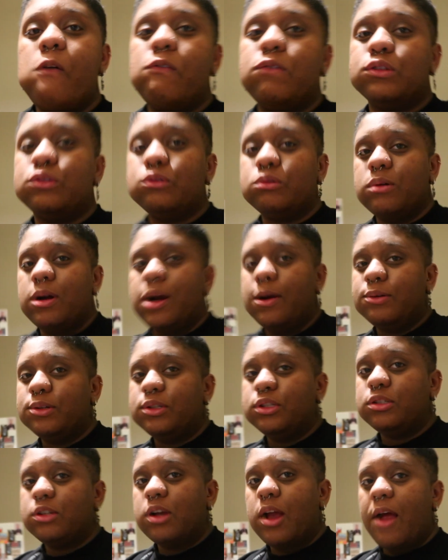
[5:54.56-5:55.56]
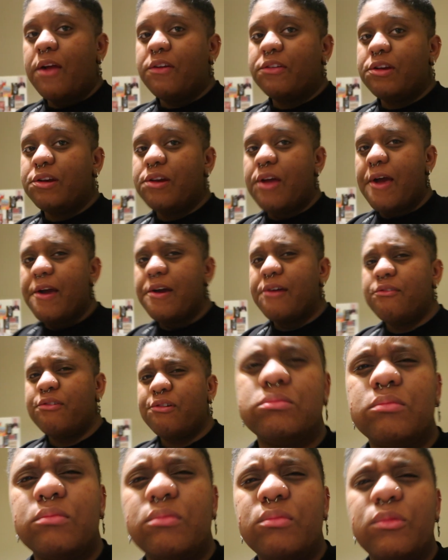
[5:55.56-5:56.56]
for two hours and then I have
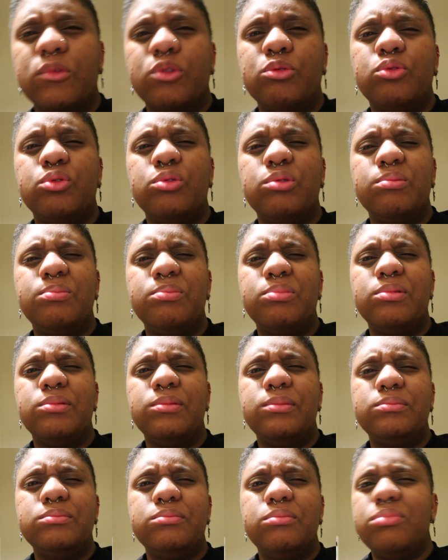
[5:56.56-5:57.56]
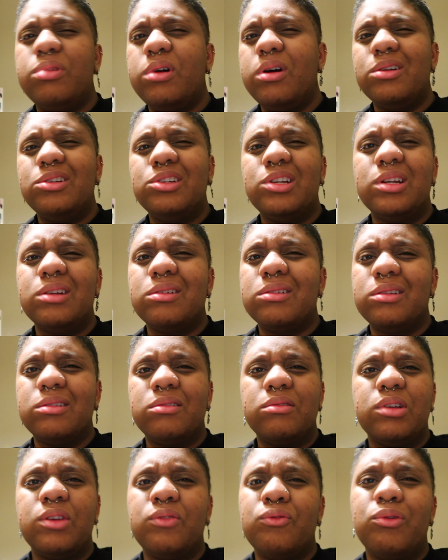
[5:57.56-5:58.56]
the group project
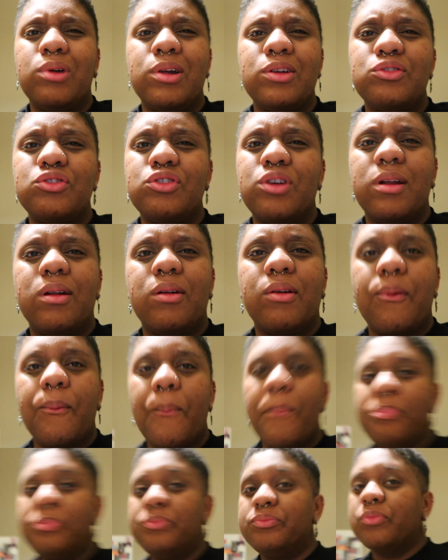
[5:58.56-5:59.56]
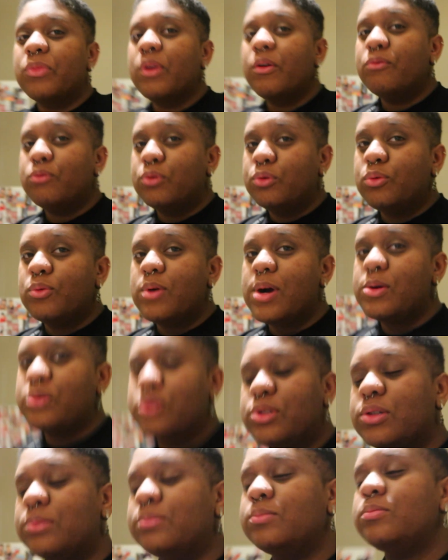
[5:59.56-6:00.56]
in French, I don't know, for two hours.